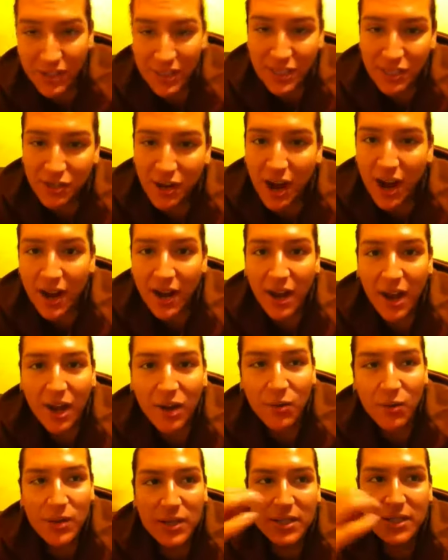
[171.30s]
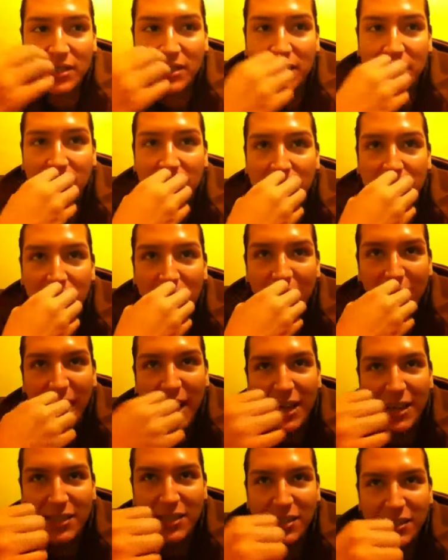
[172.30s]
did drag, I
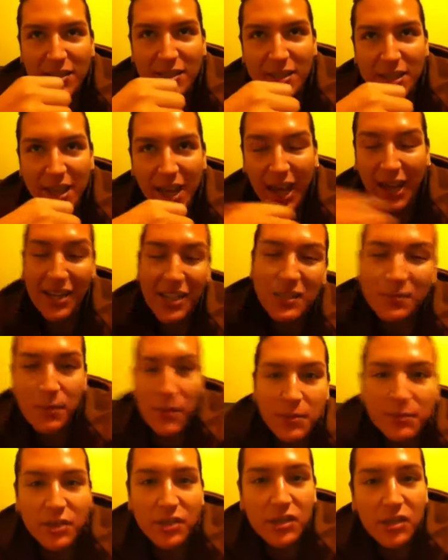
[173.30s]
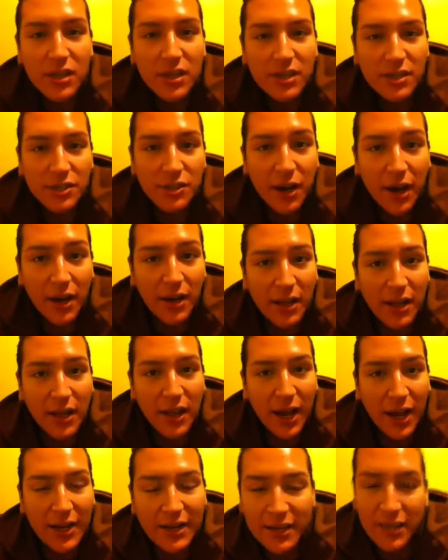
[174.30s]
just pretty much looked like a tranny.
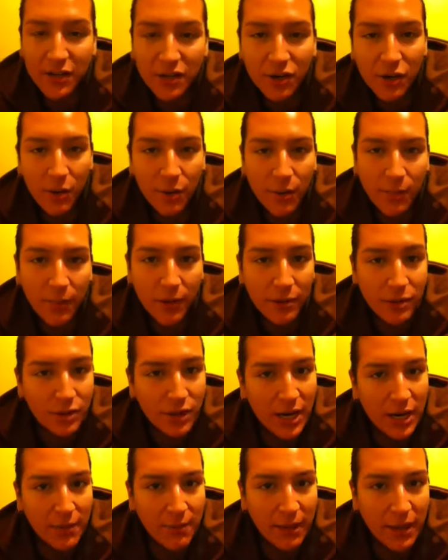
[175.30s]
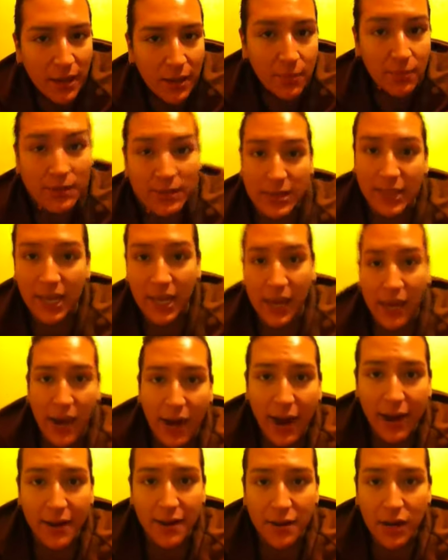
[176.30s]
I didn't know about drag makeup because, again,
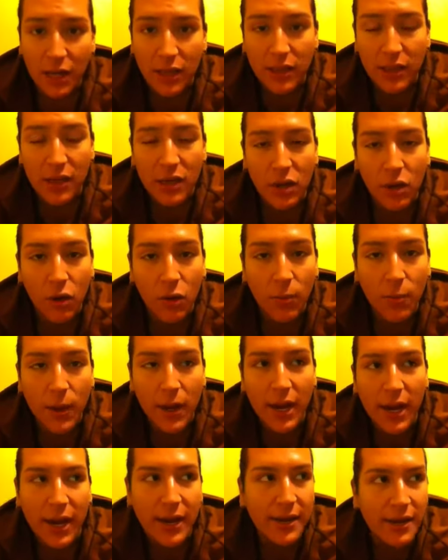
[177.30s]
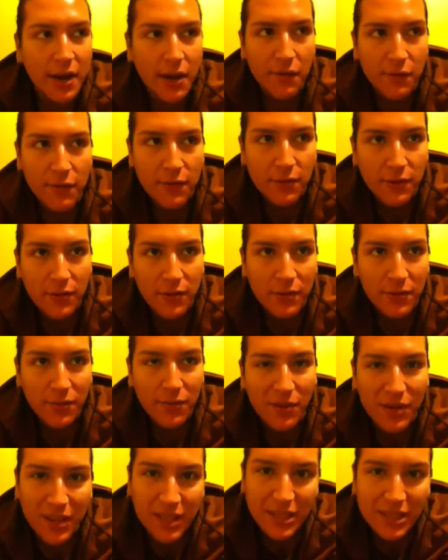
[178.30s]
I had nothing to go by. I had never
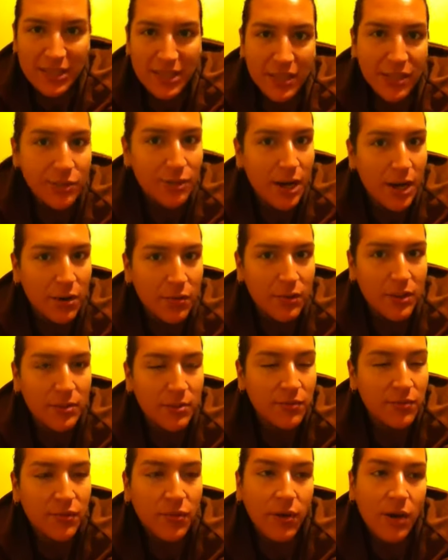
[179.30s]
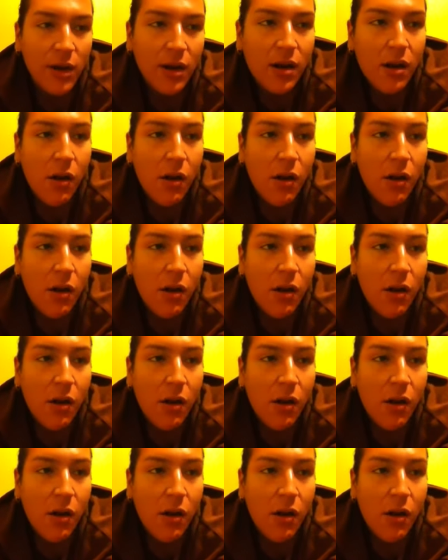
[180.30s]
really seen drag queens before.